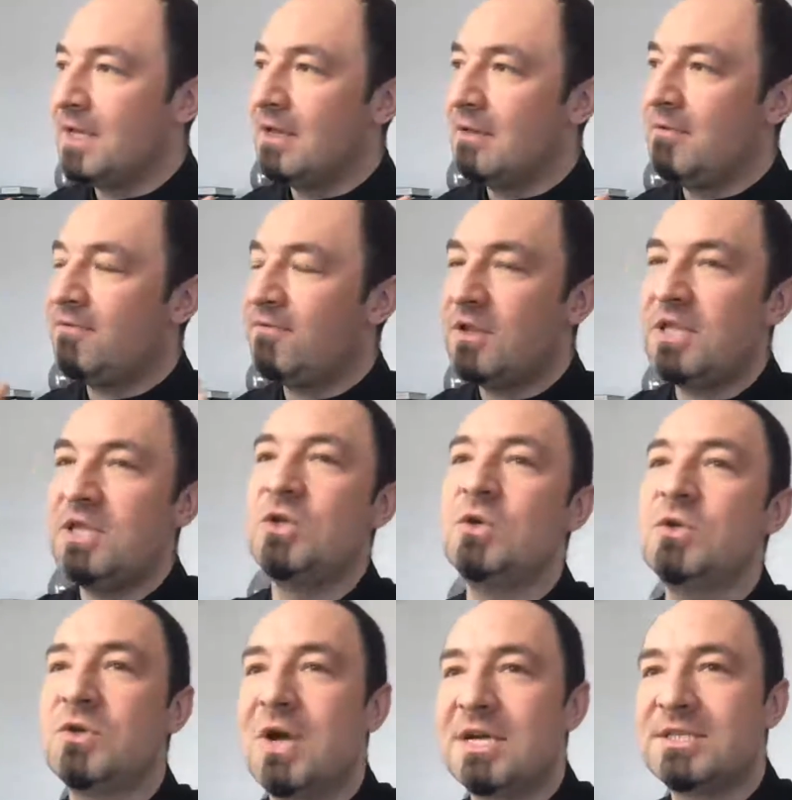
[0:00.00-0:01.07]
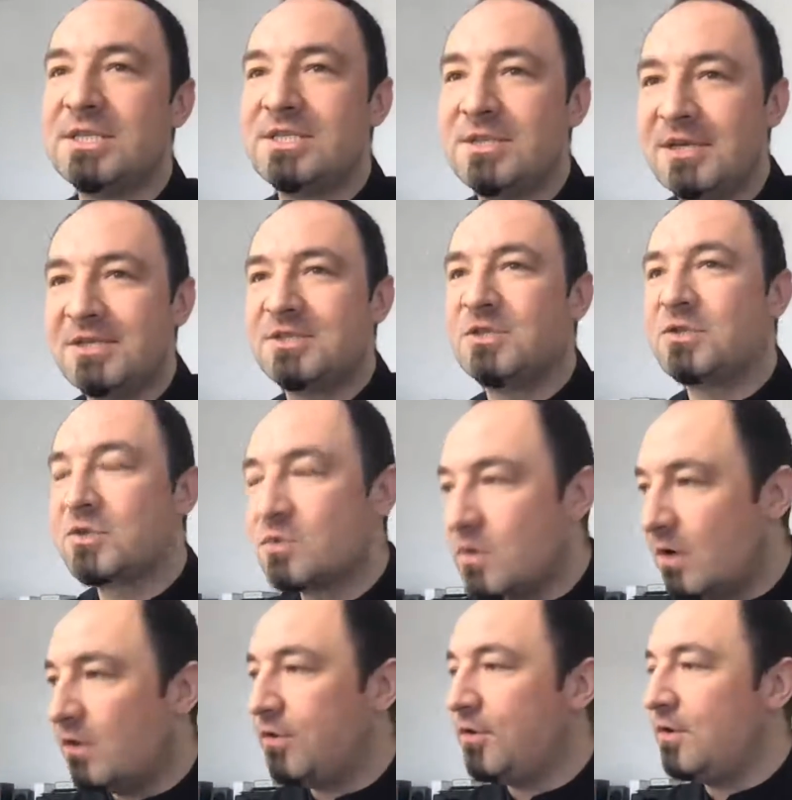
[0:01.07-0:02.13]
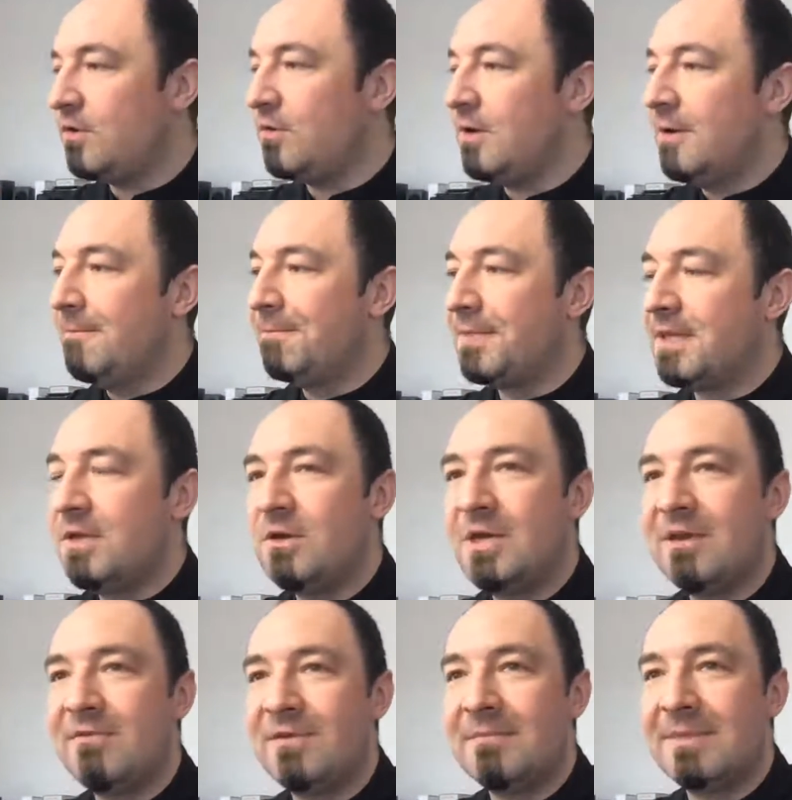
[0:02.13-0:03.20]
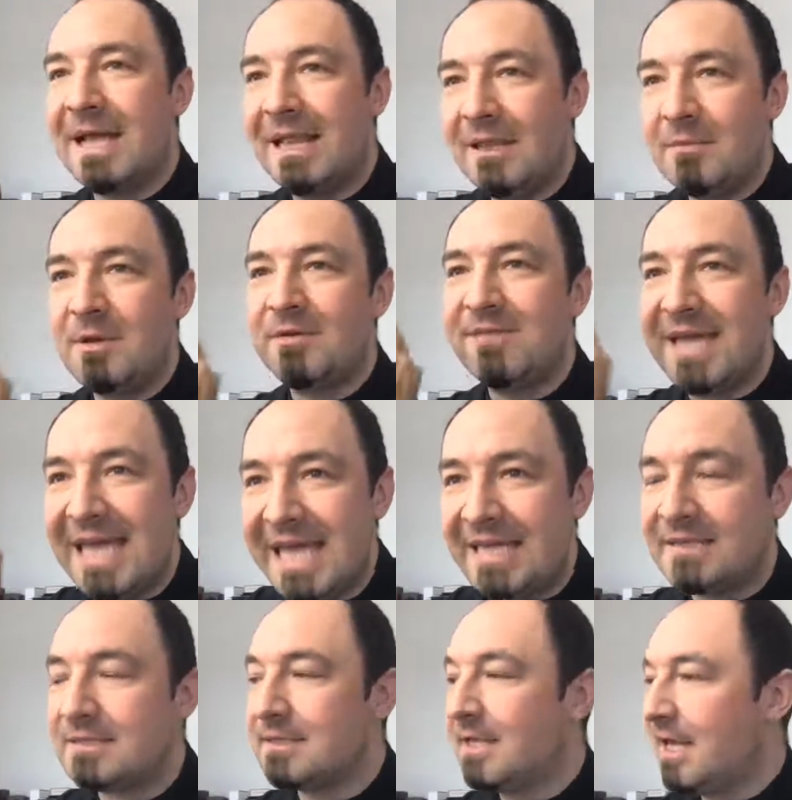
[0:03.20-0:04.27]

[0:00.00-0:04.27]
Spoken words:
before the user actually starts to scroll through, you give him a little bit of a hint.